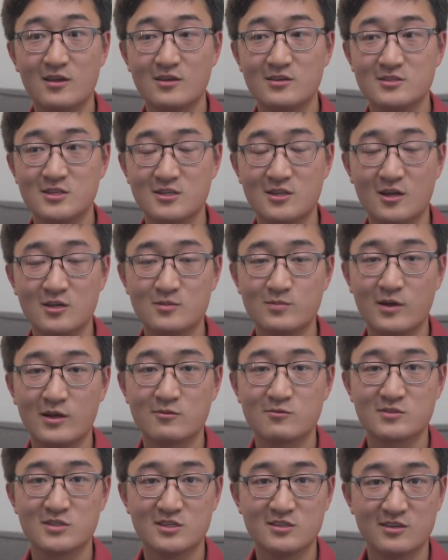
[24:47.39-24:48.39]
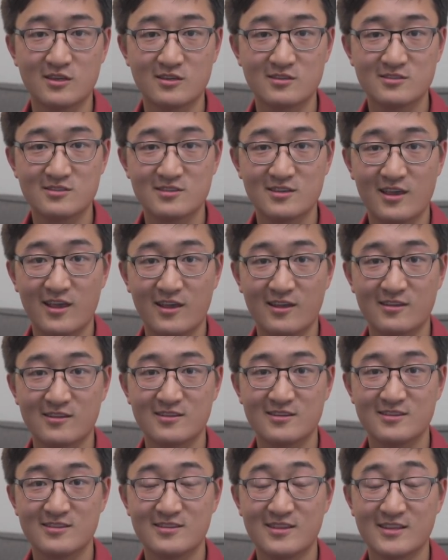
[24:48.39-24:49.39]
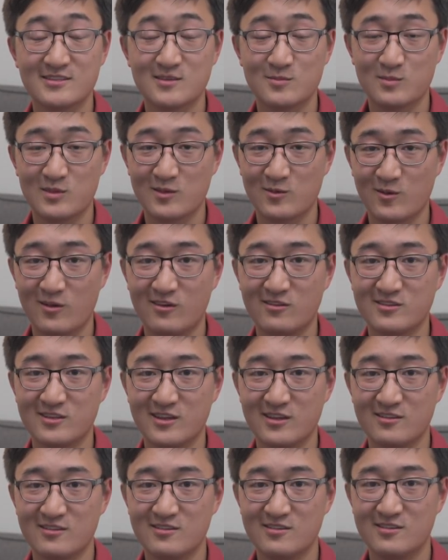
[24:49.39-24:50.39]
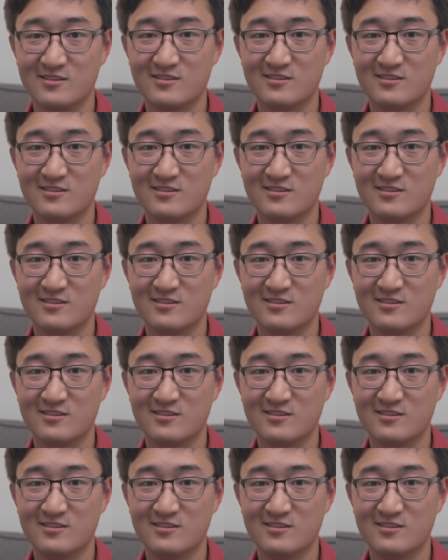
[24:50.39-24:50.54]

She talked about resilience, and that's something we all need.